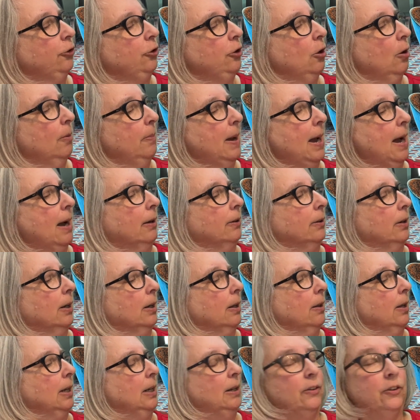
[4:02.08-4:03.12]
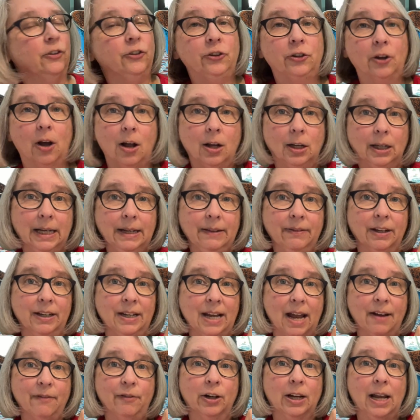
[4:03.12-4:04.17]
you about installing the
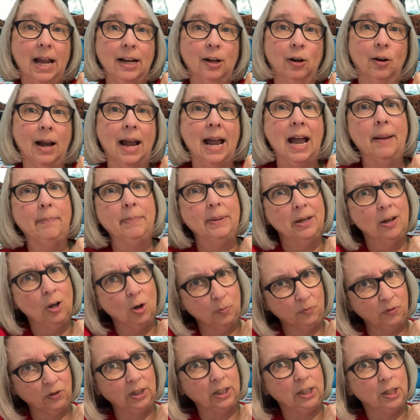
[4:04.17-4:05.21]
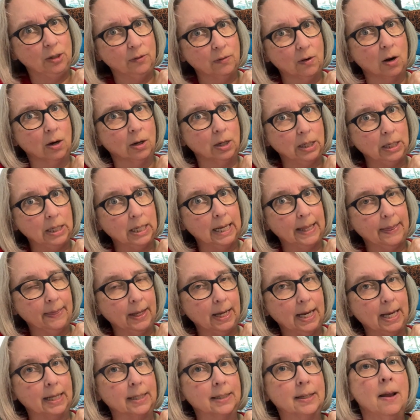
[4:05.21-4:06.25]
Navigator app, and hopefully you've already done
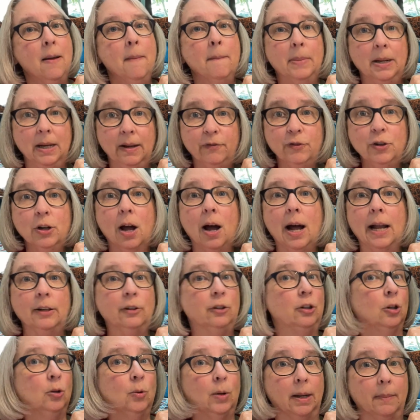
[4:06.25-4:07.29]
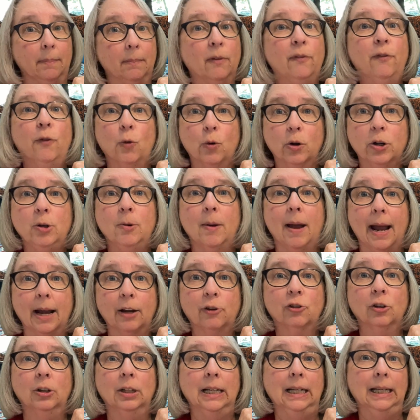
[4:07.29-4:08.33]
that. But if not, do it before you
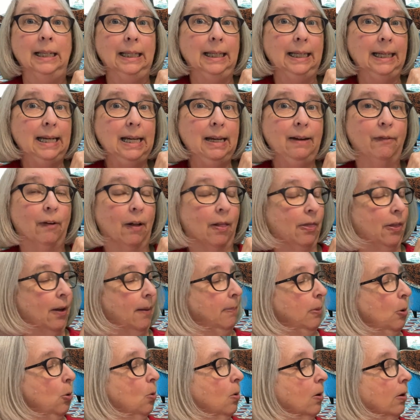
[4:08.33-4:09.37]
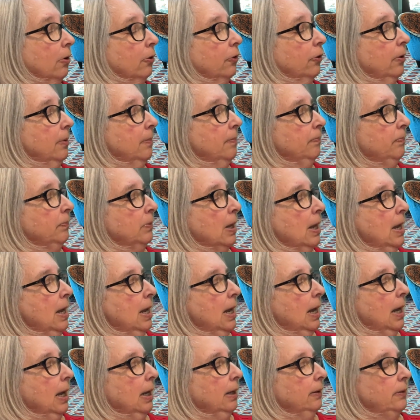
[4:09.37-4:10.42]
actually leave the port.
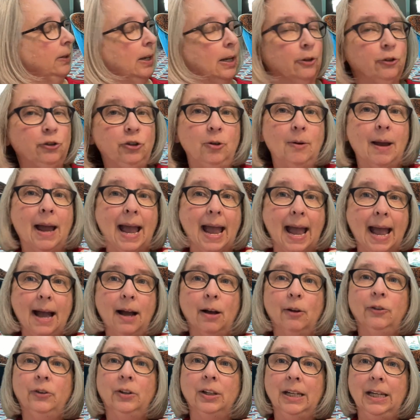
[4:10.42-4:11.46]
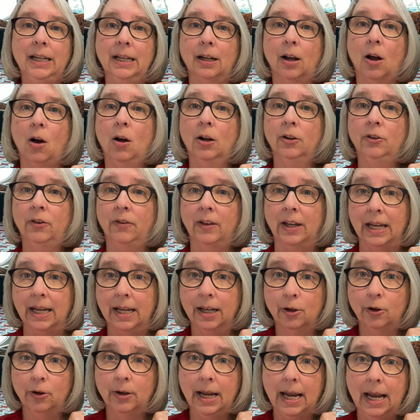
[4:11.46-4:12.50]
It tells you how to get onto the
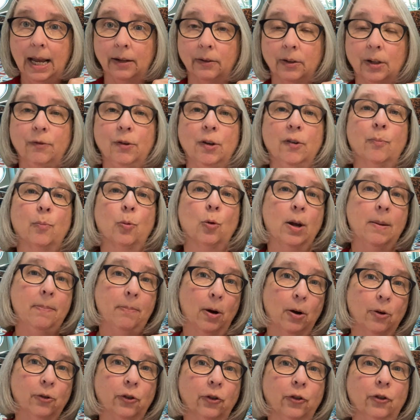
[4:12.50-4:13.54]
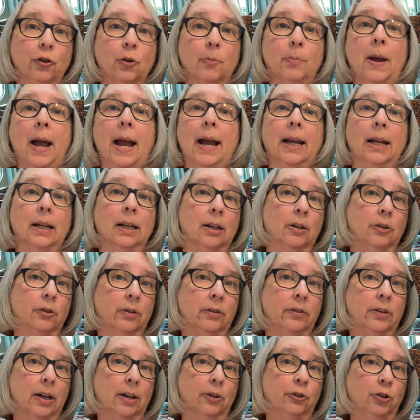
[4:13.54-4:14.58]
internet. If you've pre-purchased your packet, it
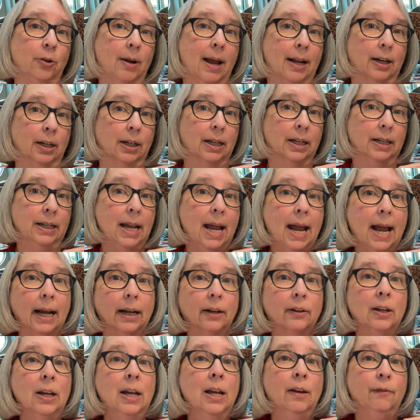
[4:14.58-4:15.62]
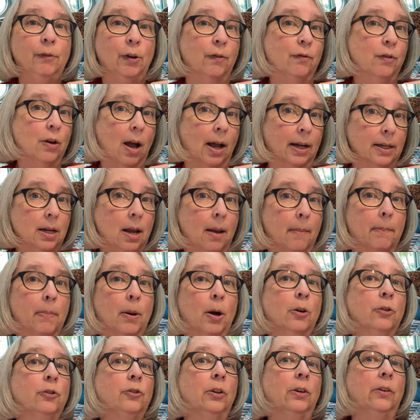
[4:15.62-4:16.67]
tells you how to connect. If you've not yet
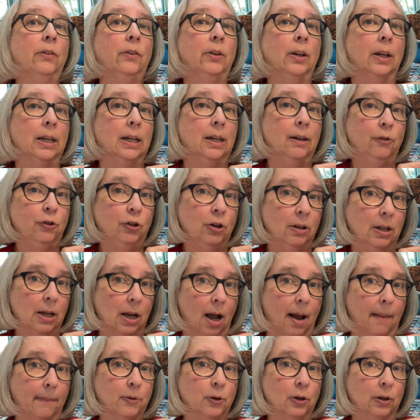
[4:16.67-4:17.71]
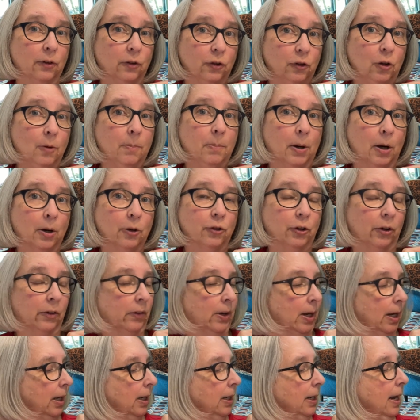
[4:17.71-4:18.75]
purchased, it gives you the options to purchase
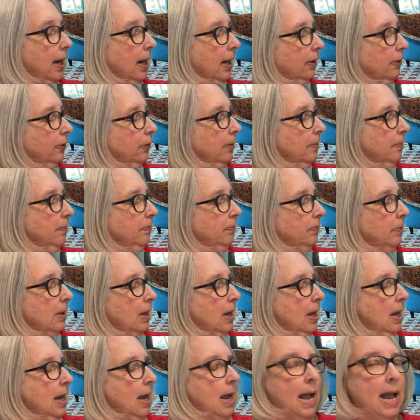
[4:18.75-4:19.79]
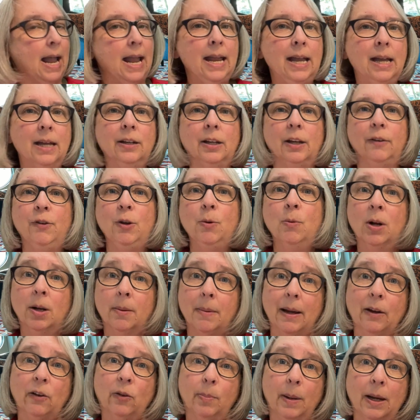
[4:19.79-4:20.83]
and connect. And if you want
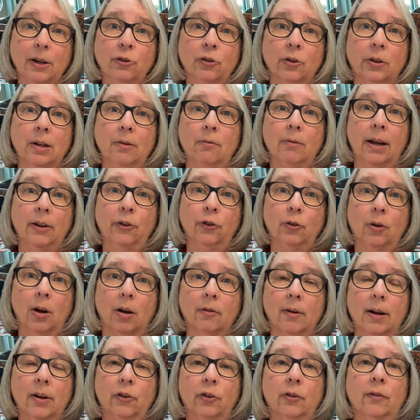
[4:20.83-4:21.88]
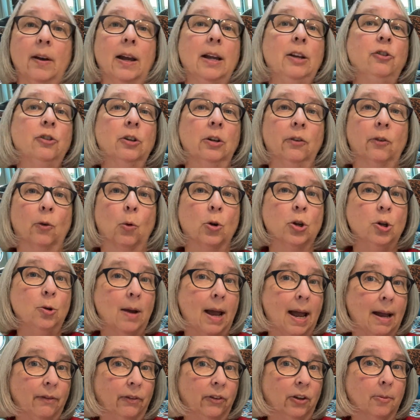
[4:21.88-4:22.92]
to make specialty restaurant reservations or you
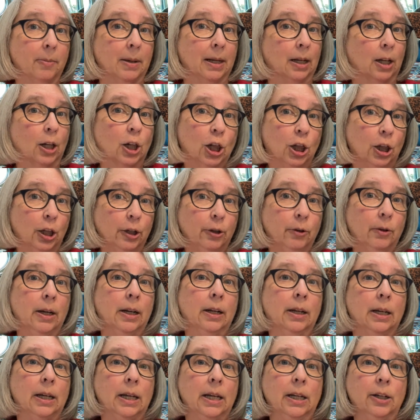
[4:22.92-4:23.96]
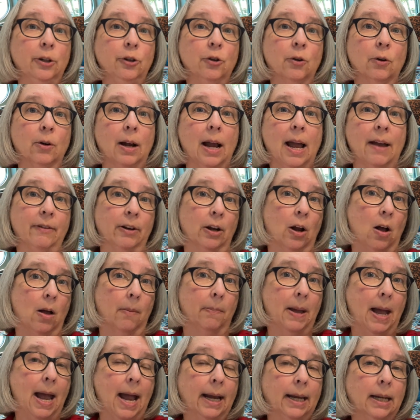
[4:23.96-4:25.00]
have some included in your Have It All
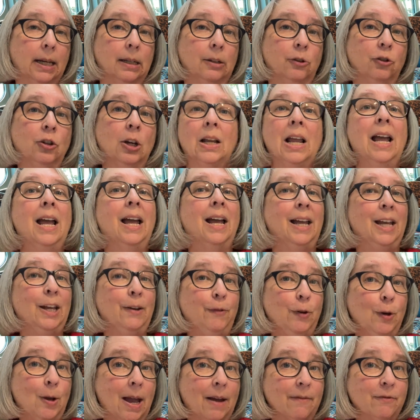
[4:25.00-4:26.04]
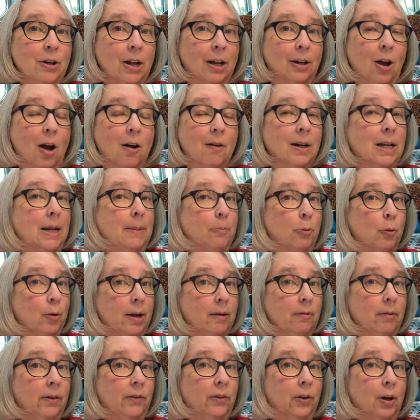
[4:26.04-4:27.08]
package, if you have not already
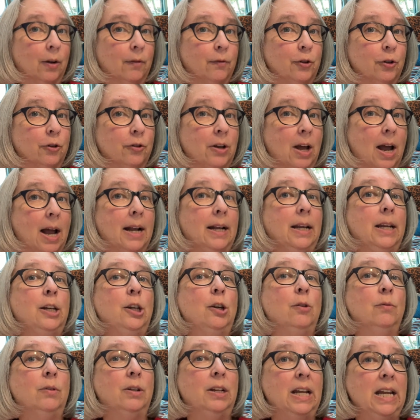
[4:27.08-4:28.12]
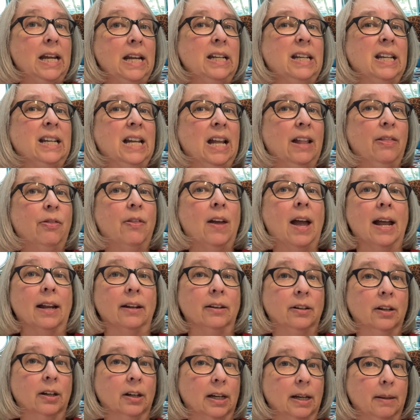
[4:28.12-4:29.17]
pre-reserved your dining, you need to get
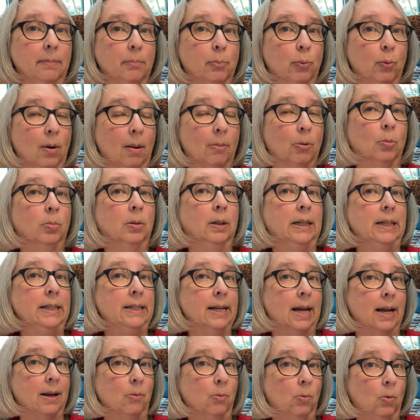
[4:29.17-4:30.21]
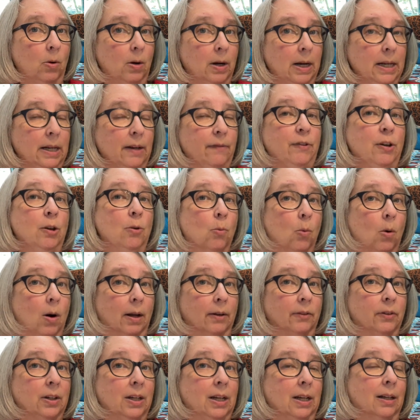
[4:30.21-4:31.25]
that done probably day one if you
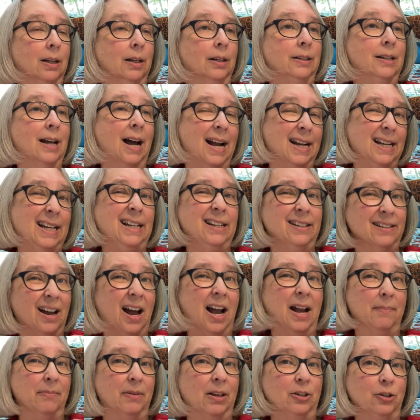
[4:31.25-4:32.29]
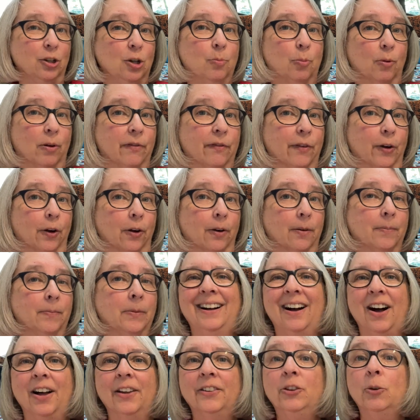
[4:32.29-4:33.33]
want to get a dining time that you prefer.
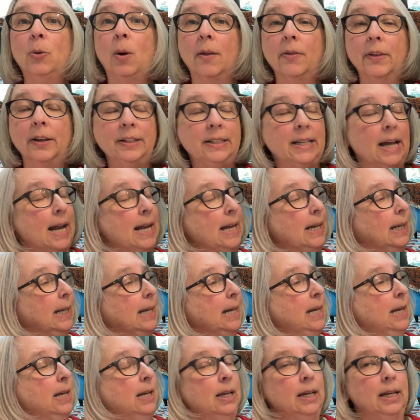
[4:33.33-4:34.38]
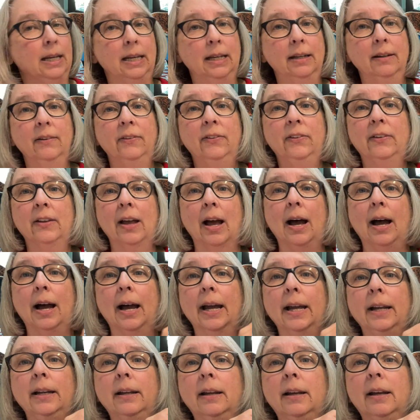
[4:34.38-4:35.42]
Also on the Daily,
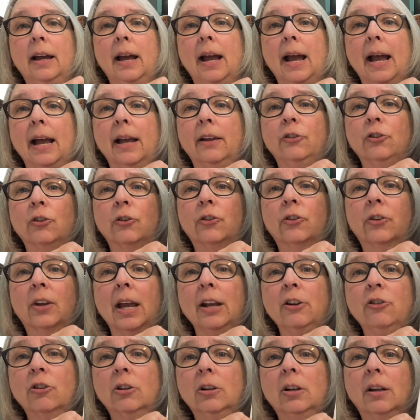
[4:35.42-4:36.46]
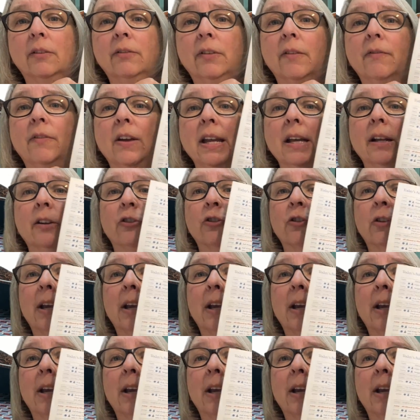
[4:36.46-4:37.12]
inside has your schedule of events, your